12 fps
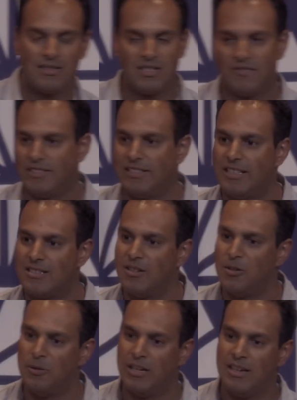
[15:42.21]
stuff that gets
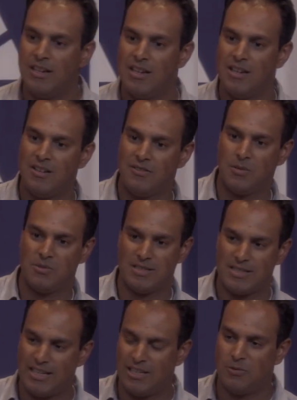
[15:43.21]
in the way from
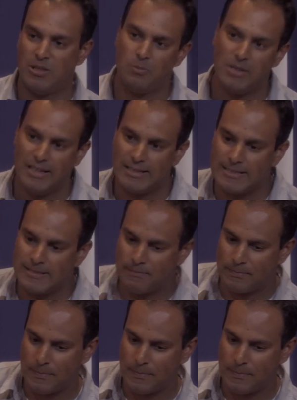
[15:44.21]
just staying in one place.